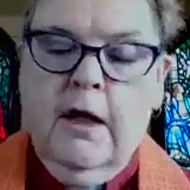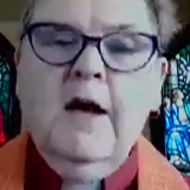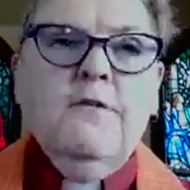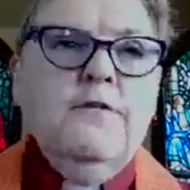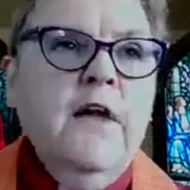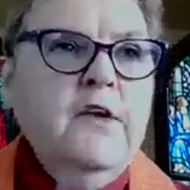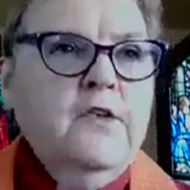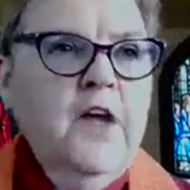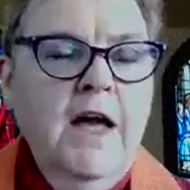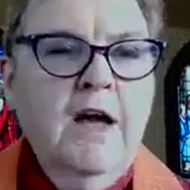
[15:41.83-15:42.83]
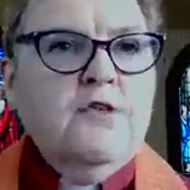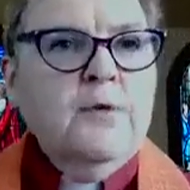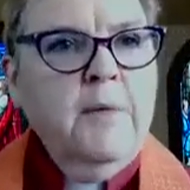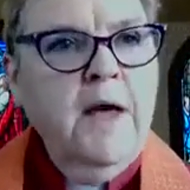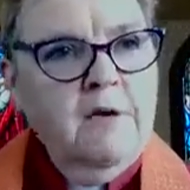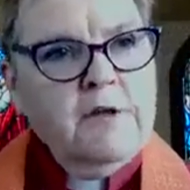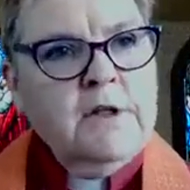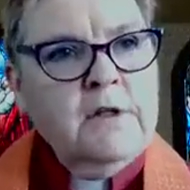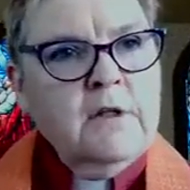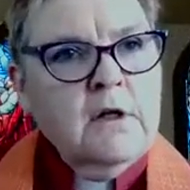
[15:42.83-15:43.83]
If they say from
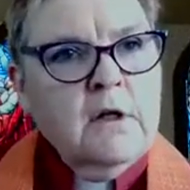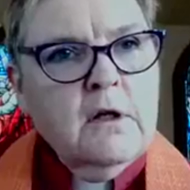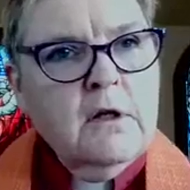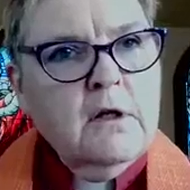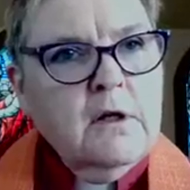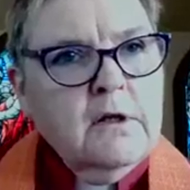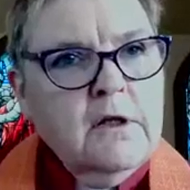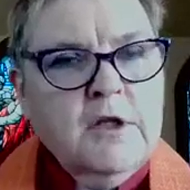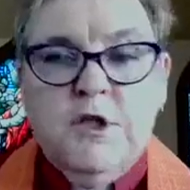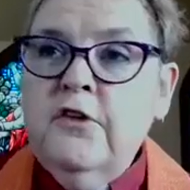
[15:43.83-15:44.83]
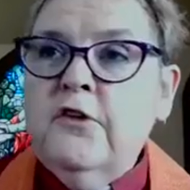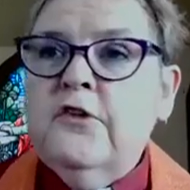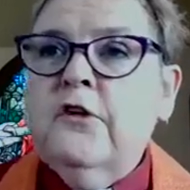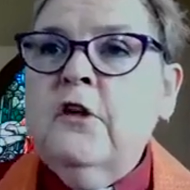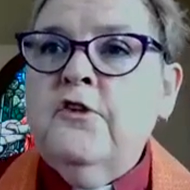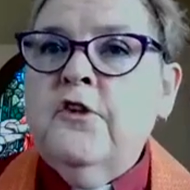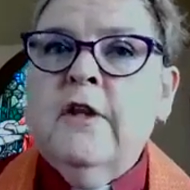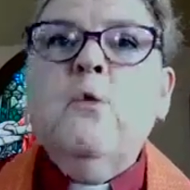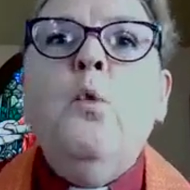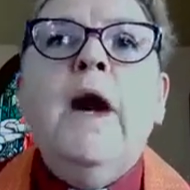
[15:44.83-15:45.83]
heaven, then Jesus is going to say,
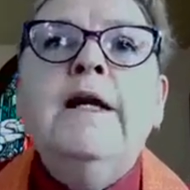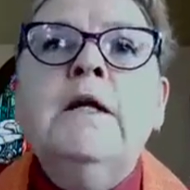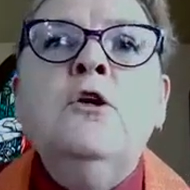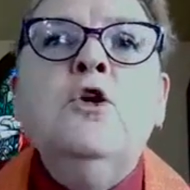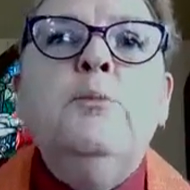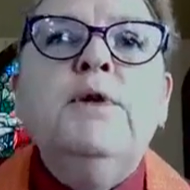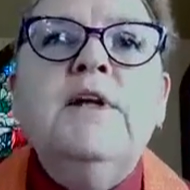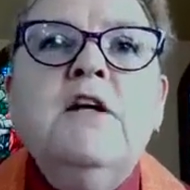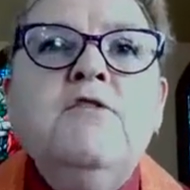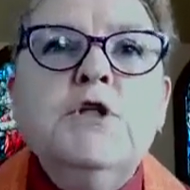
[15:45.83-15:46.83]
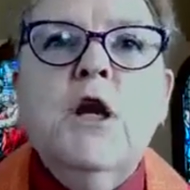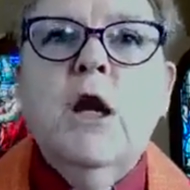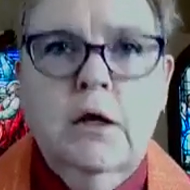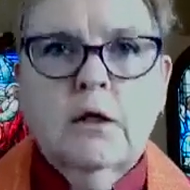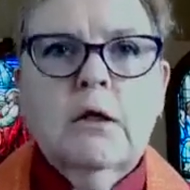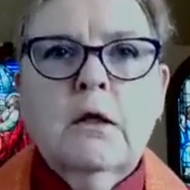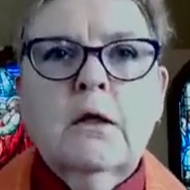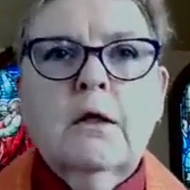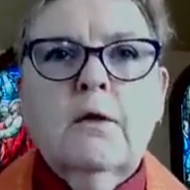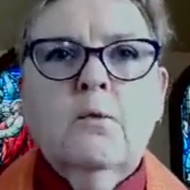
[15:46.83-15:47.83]
then why didn't you believe John?
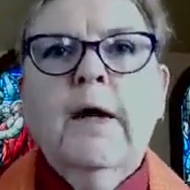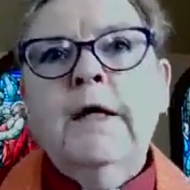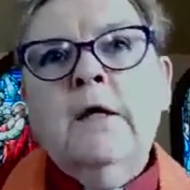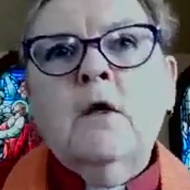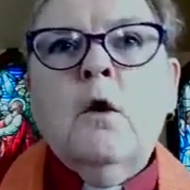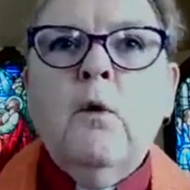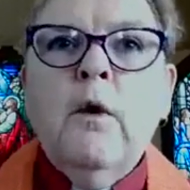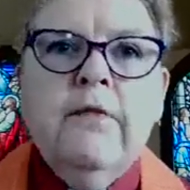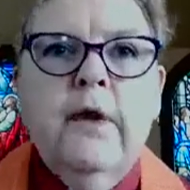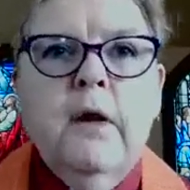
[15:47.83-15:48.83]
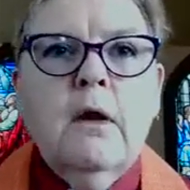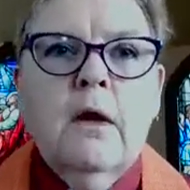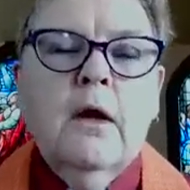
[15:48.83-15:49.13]
Why didn't you go out there?